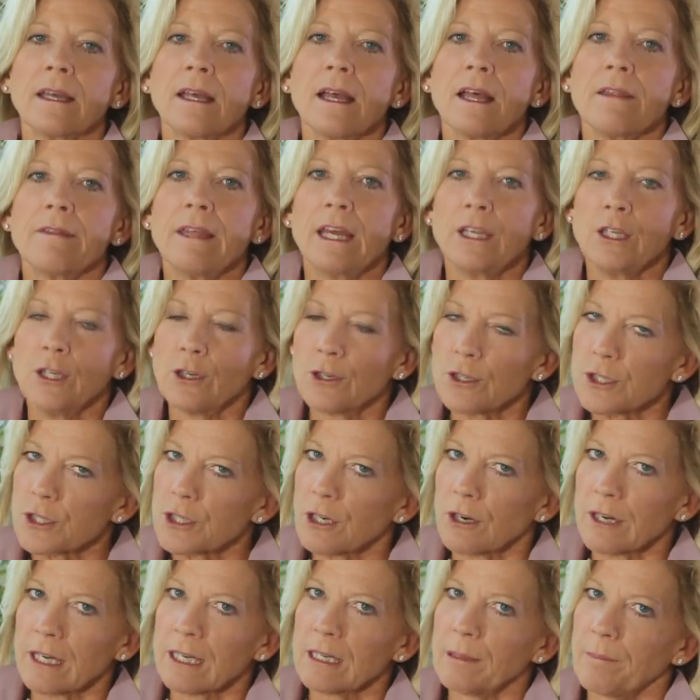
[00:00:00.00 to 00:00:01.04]
that you're
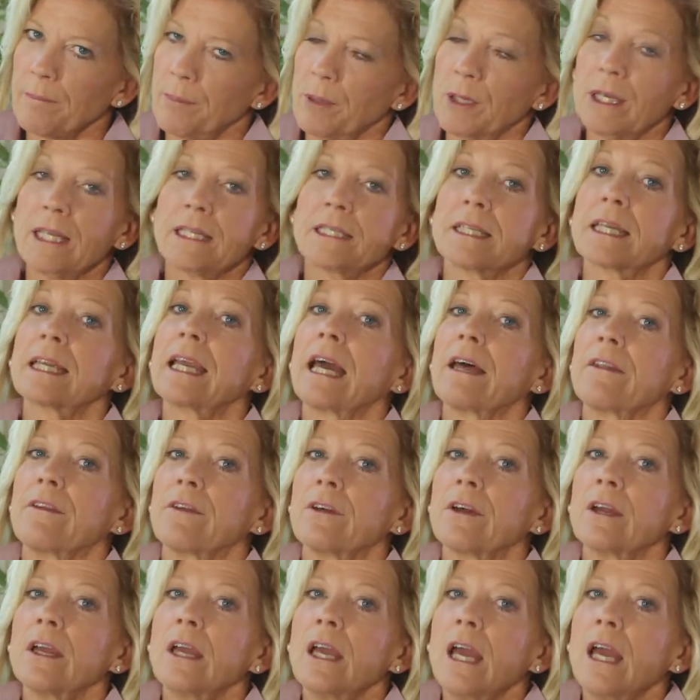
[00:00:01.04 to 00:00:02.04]
starting to put it together